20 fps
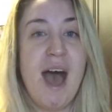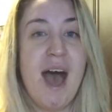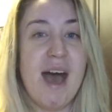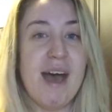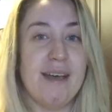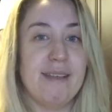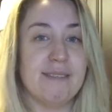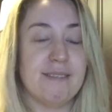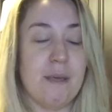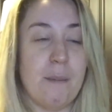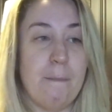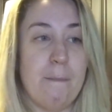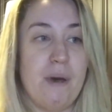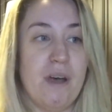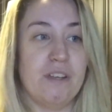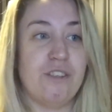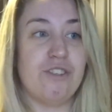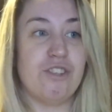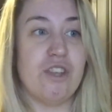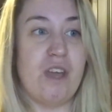as
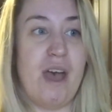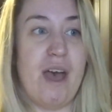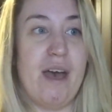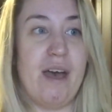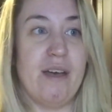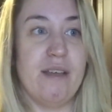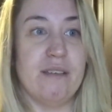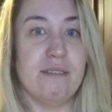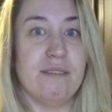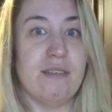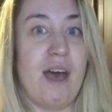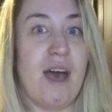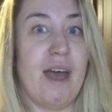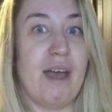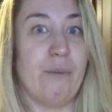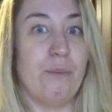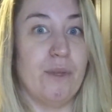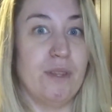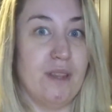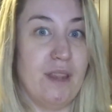much as
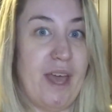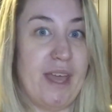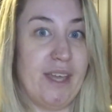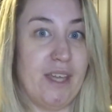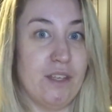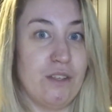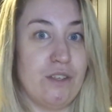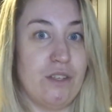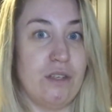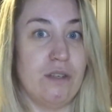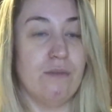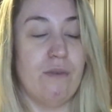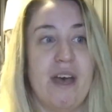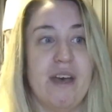I would like it to,